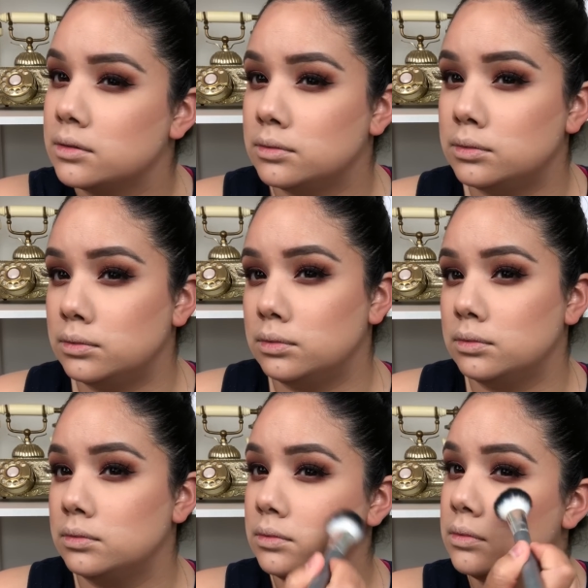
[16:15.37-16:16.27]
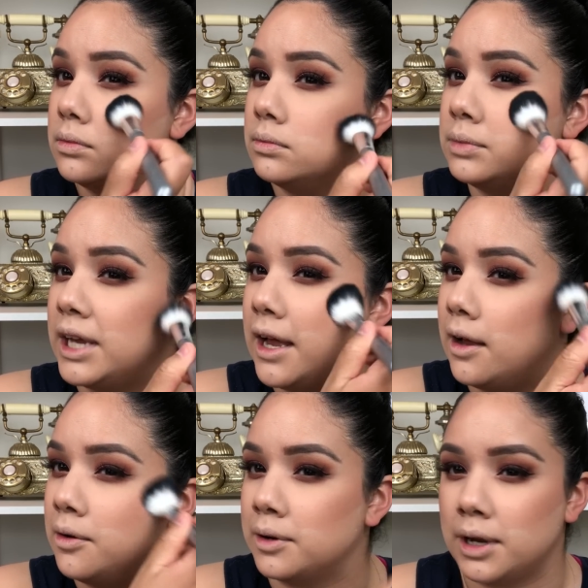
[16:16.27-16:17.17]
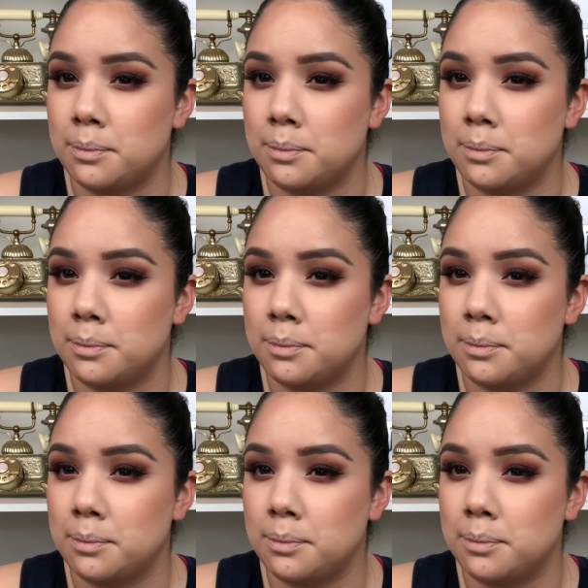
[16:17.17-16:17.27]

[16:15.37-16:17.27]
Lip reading: Ooh. But yeah, okay,